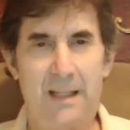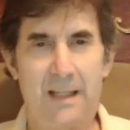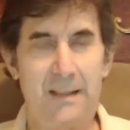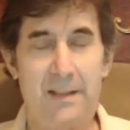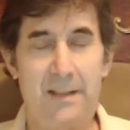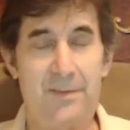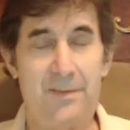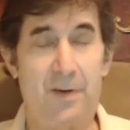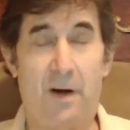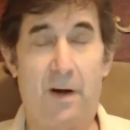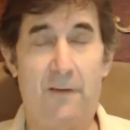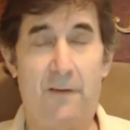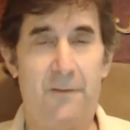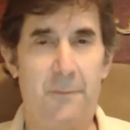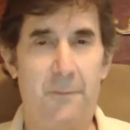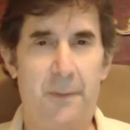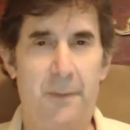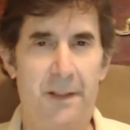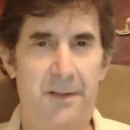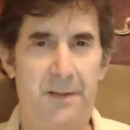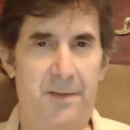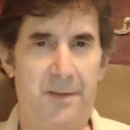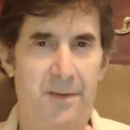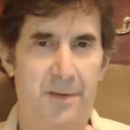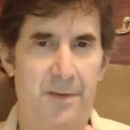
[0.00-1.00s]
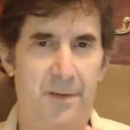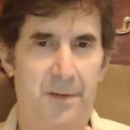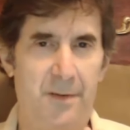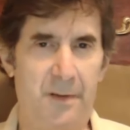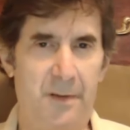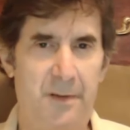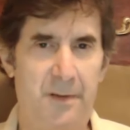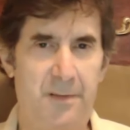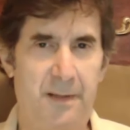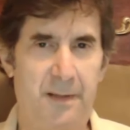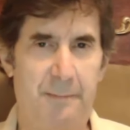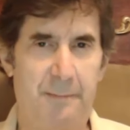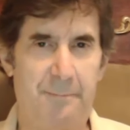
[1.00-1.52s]
It's hard for me to
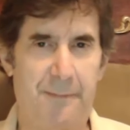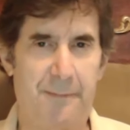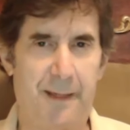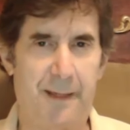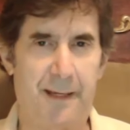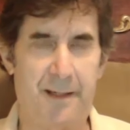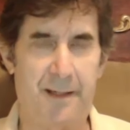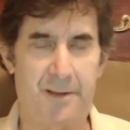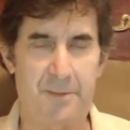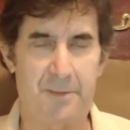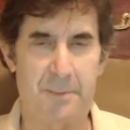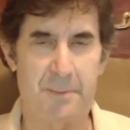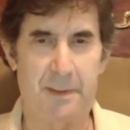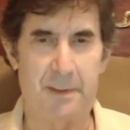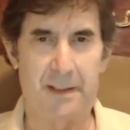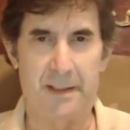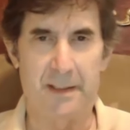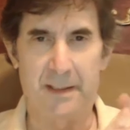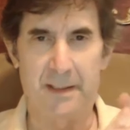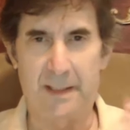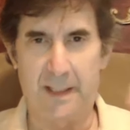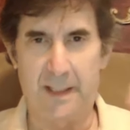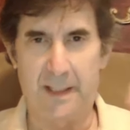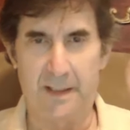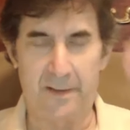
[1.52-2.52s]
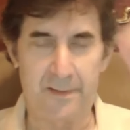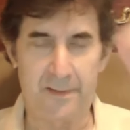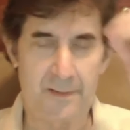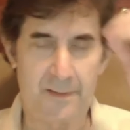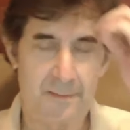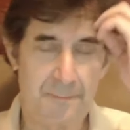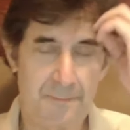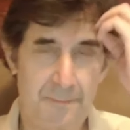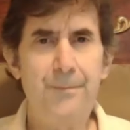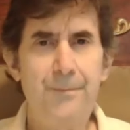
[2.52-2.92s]
accept that as being the case.